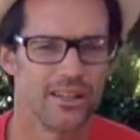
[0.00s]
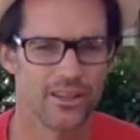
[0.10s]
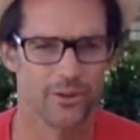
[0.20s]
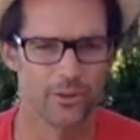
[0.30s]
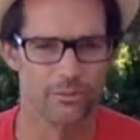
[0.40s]

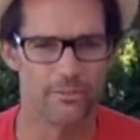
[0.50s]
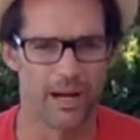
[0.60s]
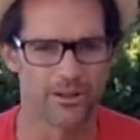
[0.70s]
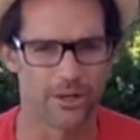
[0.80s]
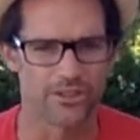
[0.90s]
There will be
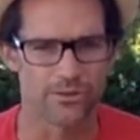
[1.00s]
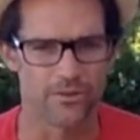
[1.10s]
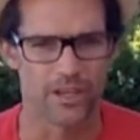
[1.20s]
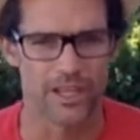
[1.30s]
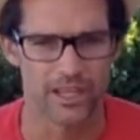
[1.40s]
Padres
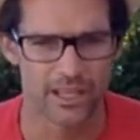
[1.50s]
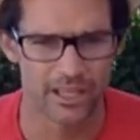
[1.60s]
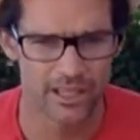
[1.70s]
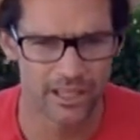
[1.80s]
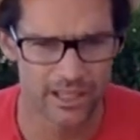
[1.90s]
trivia.
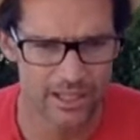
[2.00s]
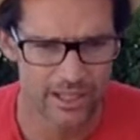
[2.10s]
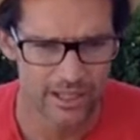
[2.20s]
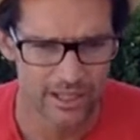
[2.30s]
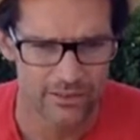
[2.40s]

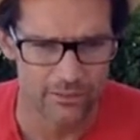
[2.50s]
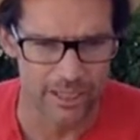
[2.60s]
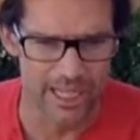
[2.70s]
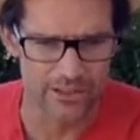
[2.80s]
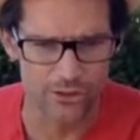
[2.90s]
For
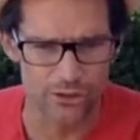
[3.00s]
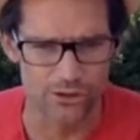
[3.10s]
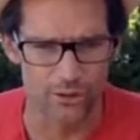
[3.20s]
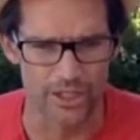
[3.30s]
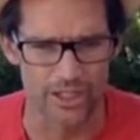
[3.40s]
my guys just
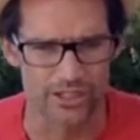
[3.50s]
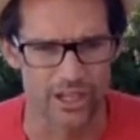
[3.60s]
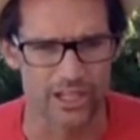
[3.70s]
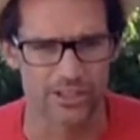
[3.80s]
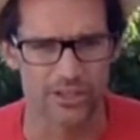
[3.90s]
joining us
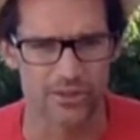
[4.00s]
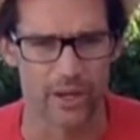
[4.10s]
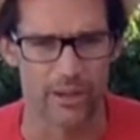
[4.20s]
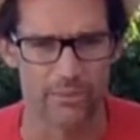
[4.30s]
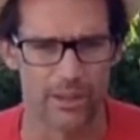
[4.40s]
on
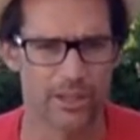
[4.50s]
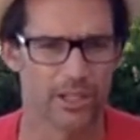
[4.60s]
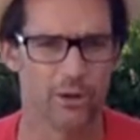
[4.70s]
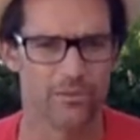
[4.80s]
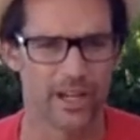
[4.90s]
Instagram,
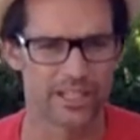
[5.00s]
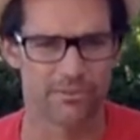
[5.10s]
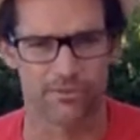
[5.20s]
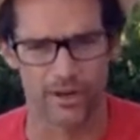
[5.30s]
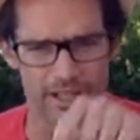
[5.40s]
go invite
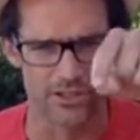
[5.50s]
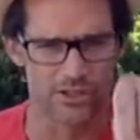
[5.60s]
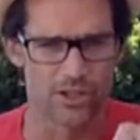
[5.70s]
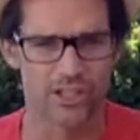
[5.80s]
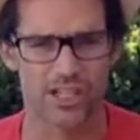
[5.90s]
some friends
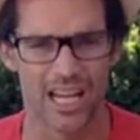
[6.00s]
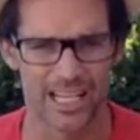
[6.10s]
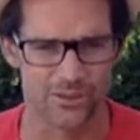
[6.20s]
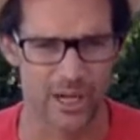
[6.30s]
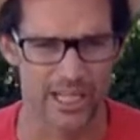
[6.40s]
to this
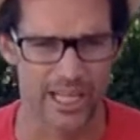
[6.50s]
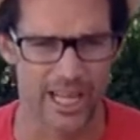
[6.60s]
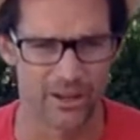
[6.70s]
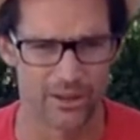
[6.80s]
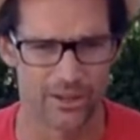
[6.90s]
class right
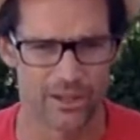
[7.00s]
now.